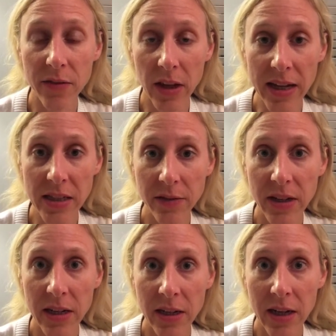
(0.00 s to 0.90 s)

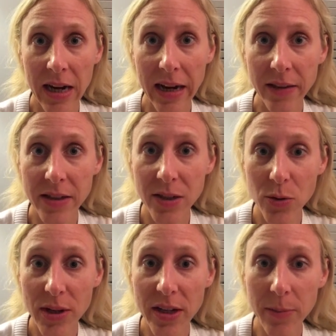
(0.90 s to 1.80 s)
philosophy, and the
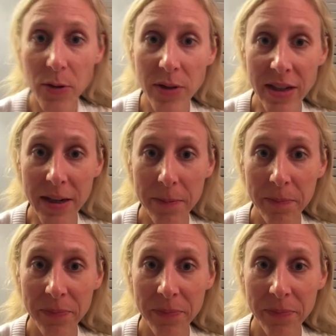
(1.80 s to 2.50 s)
Suzuki community.